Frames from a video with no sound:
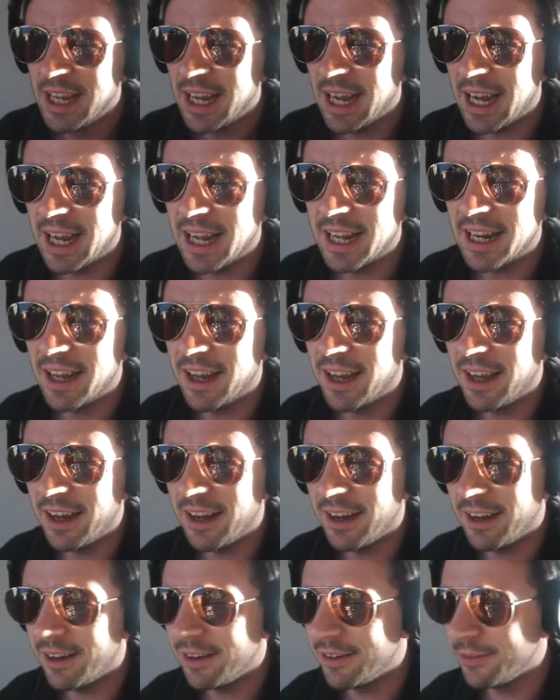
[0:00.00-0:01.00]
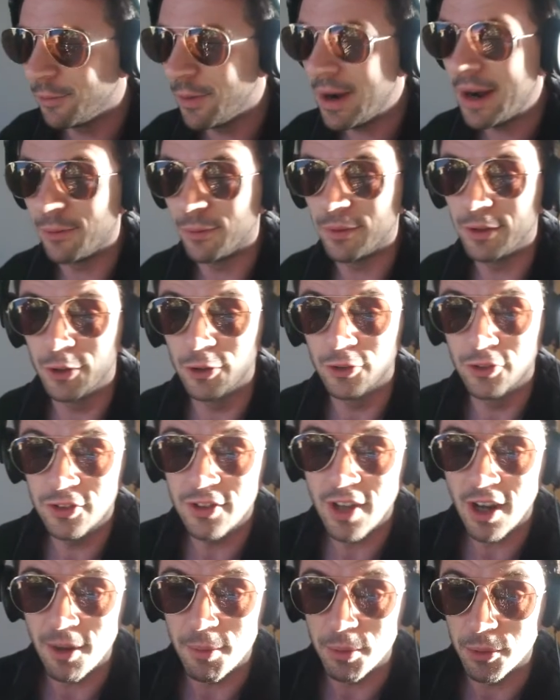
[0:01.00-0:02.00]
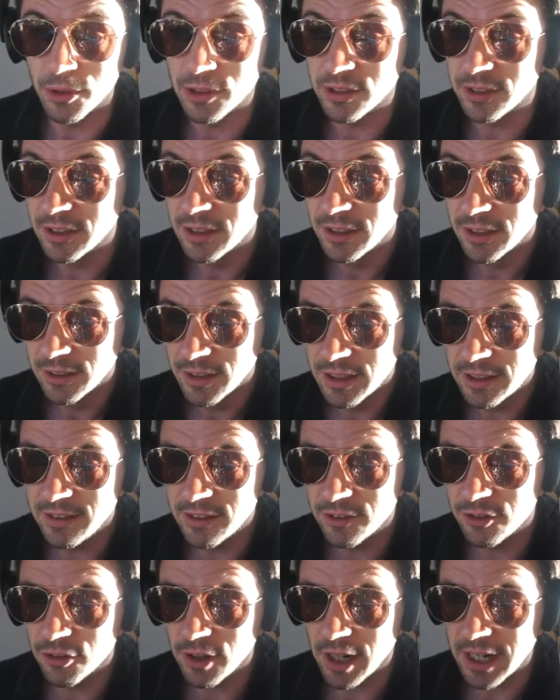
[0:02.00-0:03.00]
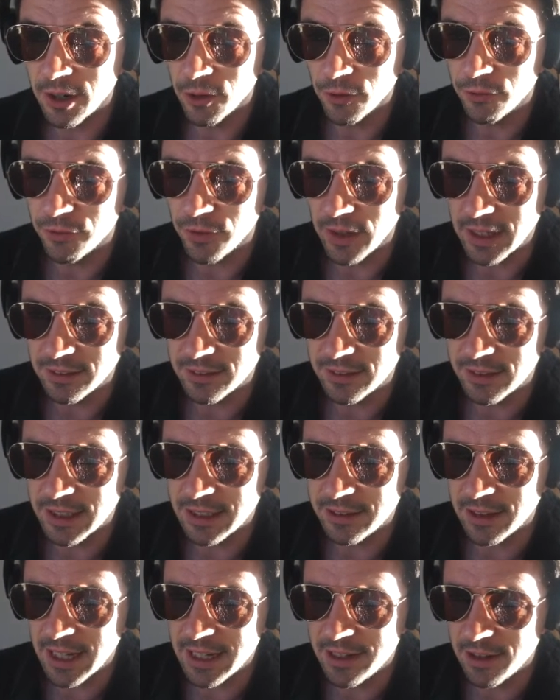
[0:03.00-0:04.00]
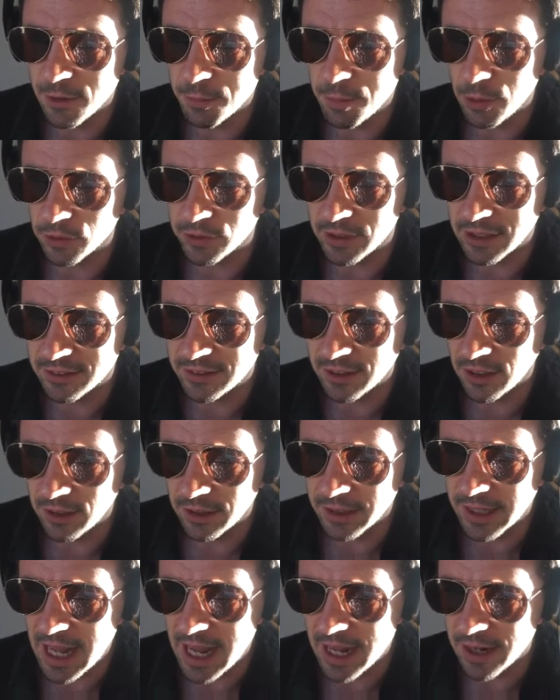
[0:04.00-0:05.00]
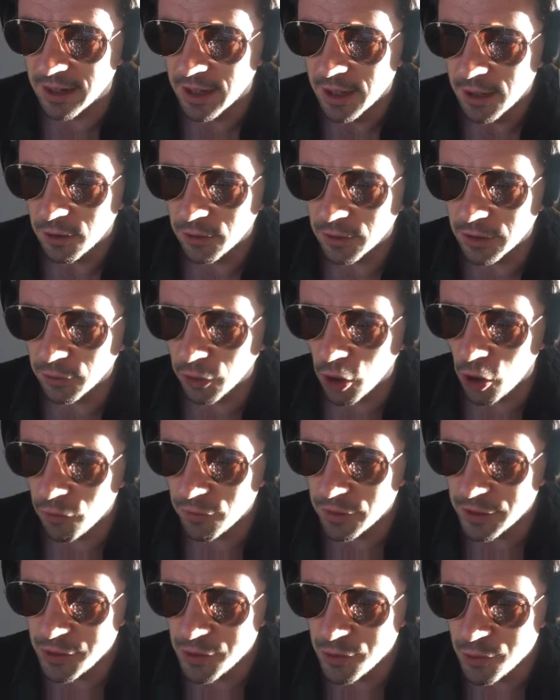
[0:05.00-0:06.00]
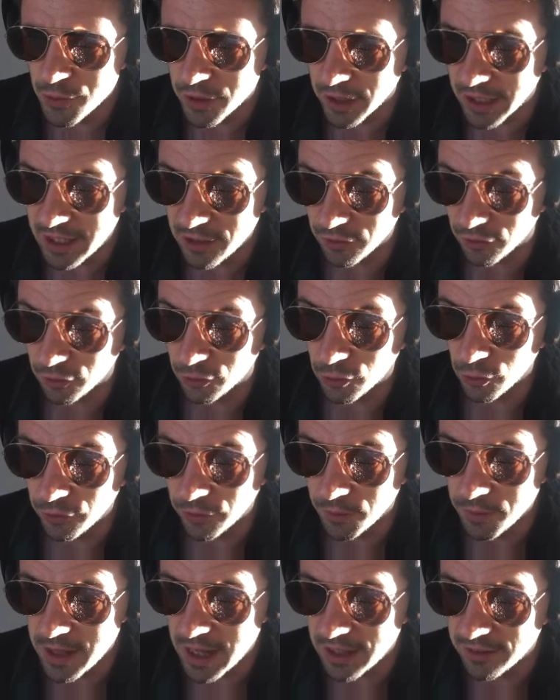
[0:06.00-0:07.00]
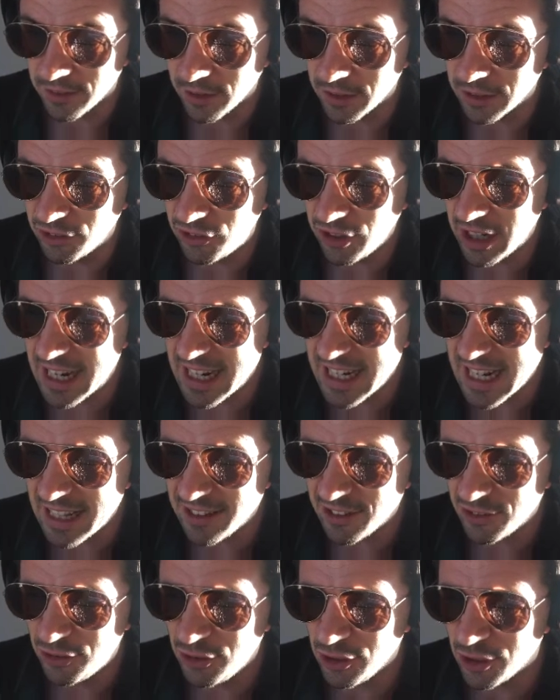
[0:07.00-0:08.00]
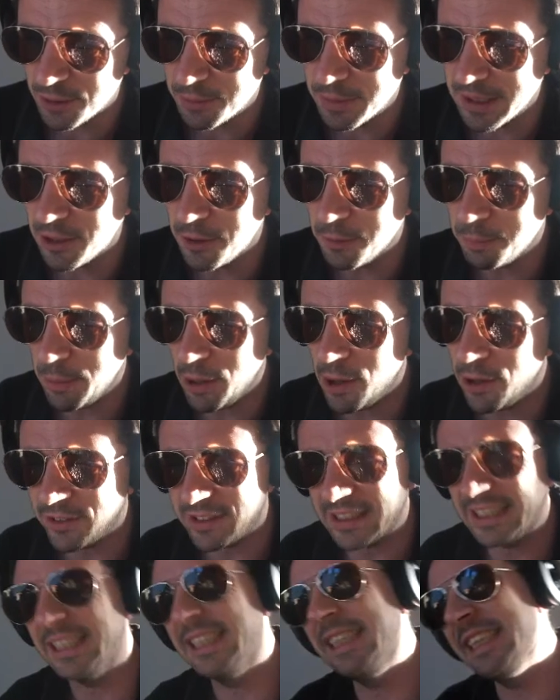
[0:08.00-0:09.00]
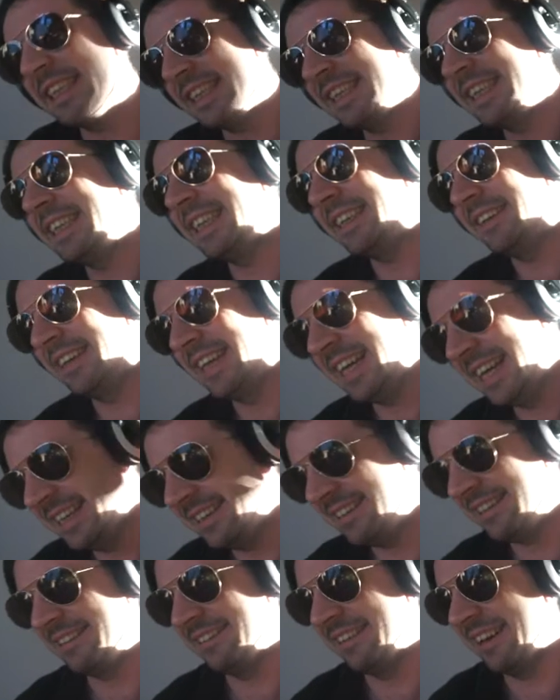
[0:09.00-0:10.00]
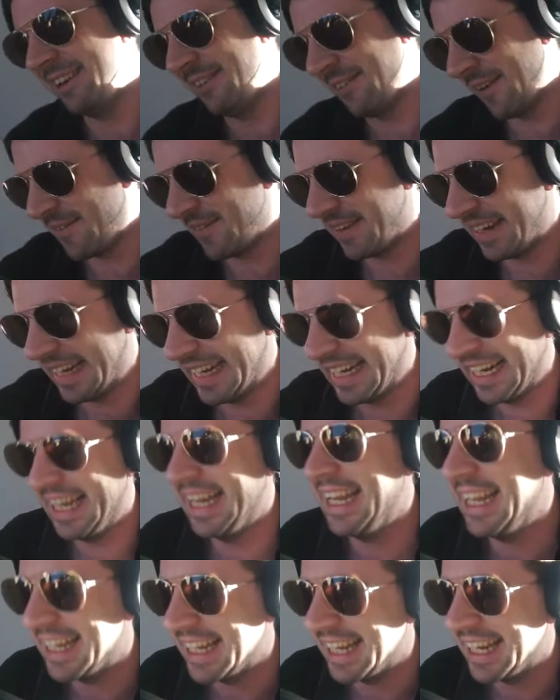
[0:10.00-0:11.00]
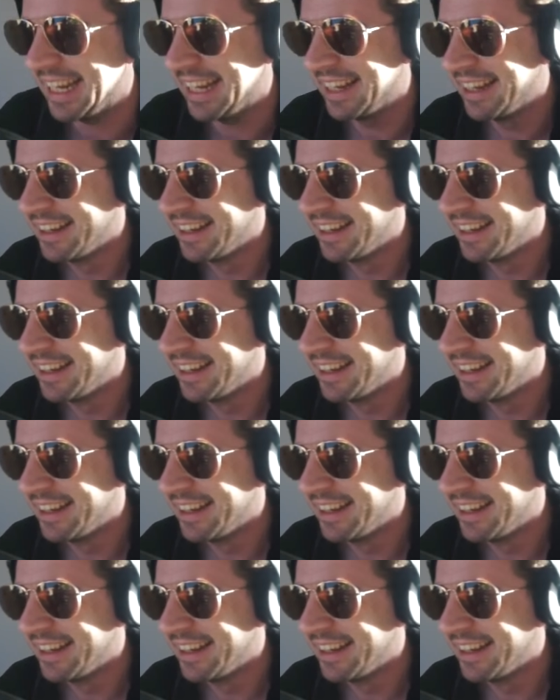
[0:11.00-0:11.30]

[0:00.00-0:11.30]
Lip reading: And, well, good start, boys. This is great. Odd face. Edge of the box here. Silent N. Orenuga. He could score from there. Silent J has a shot. But got blocked. And oh, Kidsgrove. Cleared it.